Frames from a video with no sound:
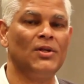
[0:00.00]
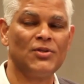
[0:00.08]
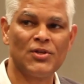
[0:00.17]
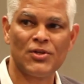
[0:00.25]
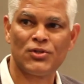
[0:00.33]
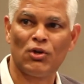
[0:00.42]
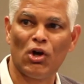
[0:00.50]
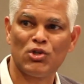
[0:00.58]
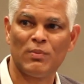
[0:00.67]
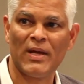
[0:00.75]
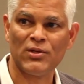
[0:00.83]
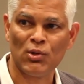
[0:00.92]
diseases
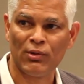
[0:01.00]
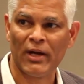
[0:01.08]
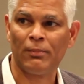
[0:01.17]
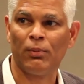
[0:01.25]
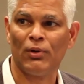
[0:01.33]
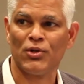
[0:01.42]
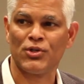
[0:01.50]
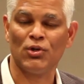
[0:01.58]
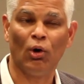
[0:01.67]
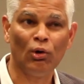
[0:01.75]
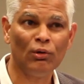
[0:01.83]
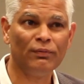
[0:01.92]
caused by indoor air
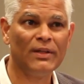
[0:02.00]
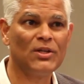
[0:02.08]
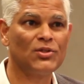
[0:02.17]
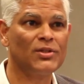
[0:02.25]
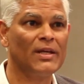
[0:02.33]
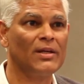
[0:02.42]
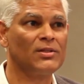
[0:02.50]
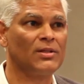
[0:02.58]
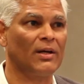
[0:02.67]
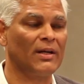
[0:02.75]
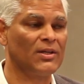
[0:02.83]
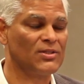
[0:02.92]
pollution, all of these
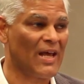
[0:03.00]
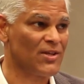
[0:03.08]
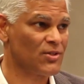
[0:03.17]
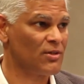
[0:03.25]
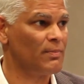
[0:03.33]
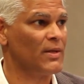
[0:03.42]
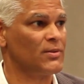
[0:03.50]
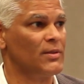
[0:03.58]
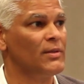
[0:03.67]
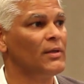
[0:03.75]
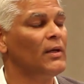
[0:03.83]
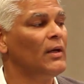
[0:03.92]
things are
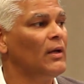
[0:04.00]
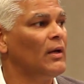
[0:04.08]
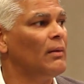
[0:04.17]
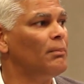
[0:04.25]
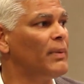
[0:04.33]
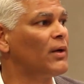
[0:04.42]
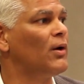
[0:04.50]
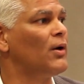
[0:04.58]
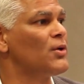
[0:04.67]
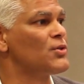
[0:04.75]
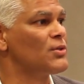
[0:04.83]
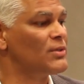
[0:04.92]
exacerbated
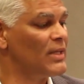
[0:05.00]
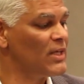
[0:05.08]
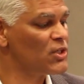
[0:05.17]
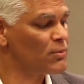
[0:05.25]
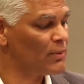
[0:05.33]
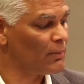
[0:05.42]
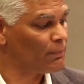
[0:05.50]
because the